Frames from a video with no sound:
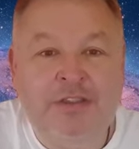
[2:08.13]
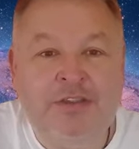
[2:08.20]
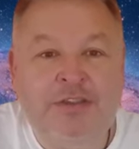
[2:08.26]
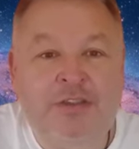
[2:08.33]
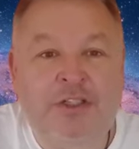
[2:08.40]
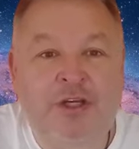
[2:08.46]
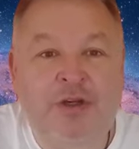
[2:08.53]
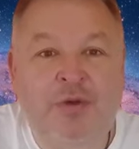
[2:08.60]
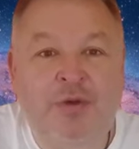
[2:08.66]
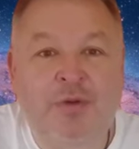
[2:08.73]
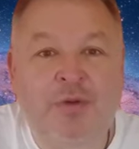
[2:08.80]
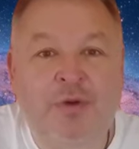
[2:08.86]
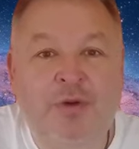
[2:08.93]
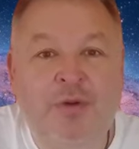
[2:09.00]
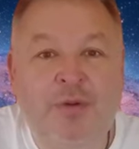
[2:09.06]

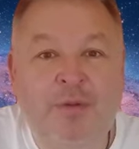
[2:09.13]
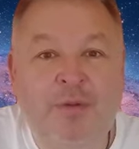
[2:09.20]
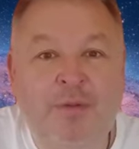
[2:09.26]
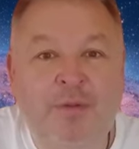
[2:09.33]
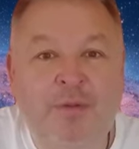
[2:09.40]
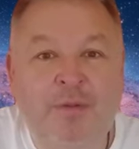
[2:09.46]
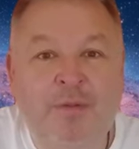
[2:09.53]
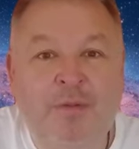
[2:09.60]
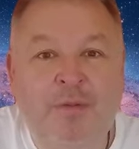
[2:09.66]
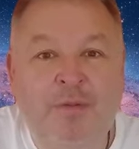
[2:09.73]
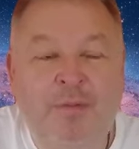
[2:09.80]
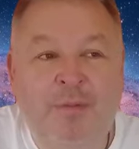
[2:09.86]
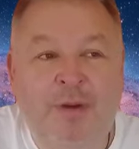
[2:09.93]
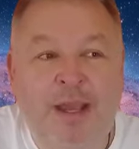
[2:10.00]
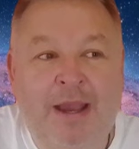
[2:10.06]
So
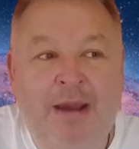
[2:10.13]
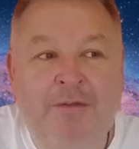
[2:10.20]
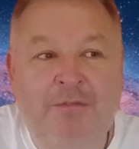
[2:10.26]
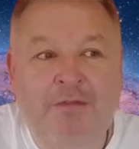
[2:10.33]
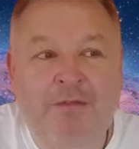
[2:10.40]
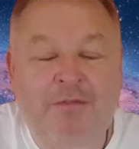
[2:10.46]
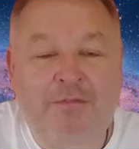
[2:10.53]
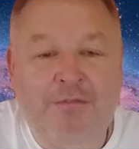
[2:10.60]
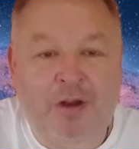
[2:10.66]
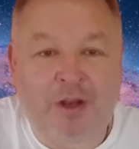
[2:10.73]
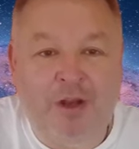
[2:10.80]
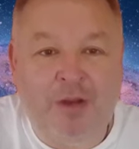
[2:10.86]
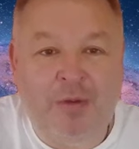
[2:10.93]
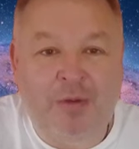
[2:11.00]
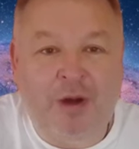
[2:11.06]
we have to
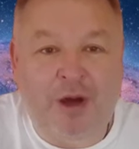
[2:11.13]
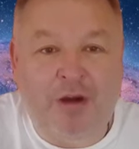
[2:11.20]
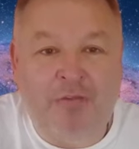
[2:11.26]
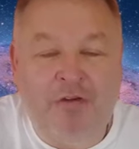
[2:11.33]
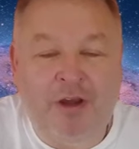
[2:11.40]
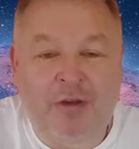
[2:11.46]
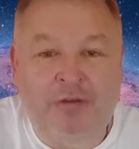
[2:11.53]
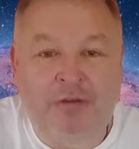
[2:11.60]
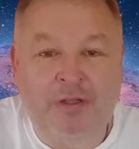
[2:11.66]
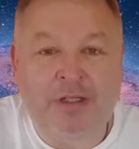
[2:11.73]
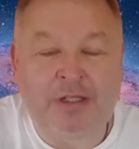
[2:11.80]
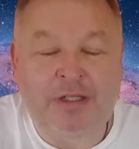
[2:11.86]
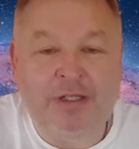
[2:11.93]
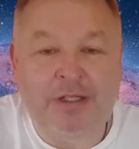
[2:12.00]
follow our own